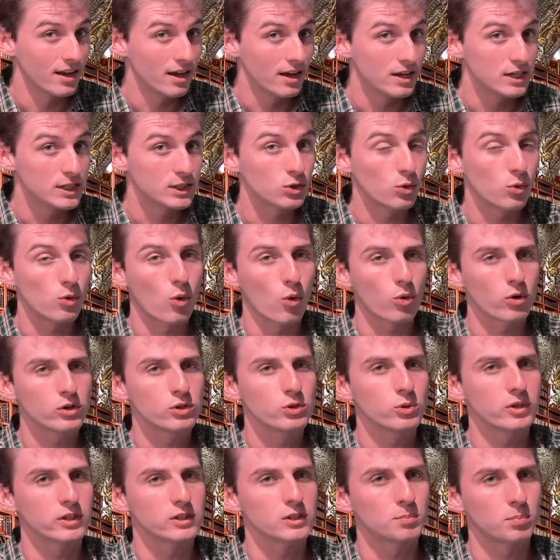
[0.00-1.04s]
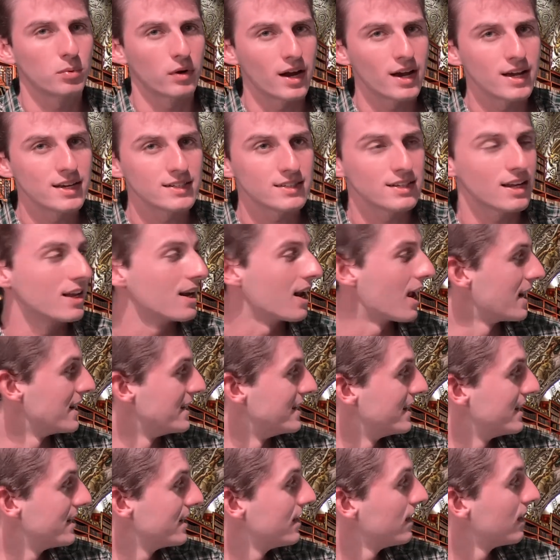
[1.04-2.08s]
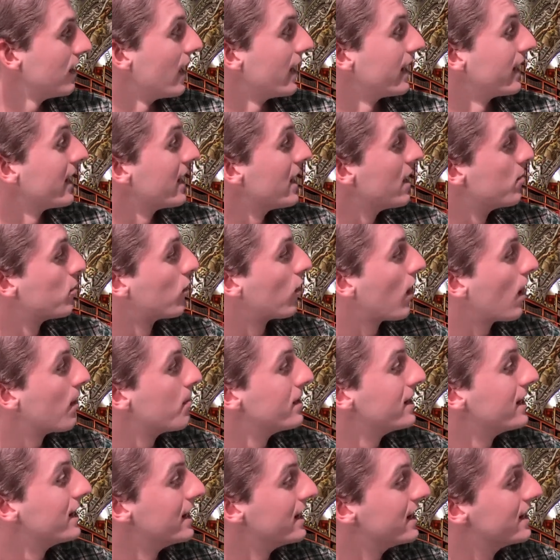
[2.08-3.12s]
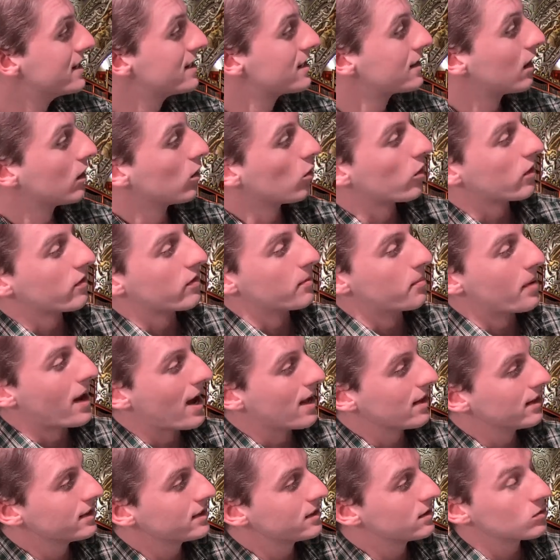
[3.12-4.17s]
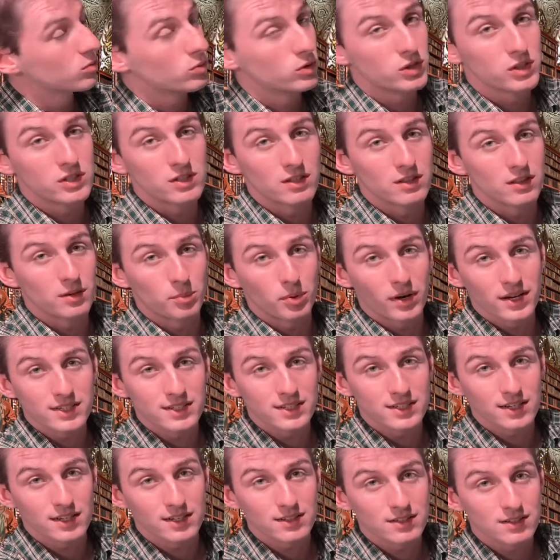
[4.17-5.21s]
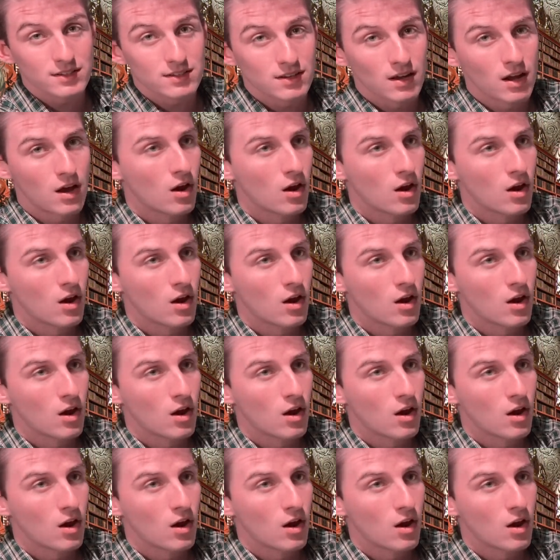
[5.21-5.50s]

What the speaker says: So in order to express an idea like Hammurabi is the lord of the palace, which is in the present tense,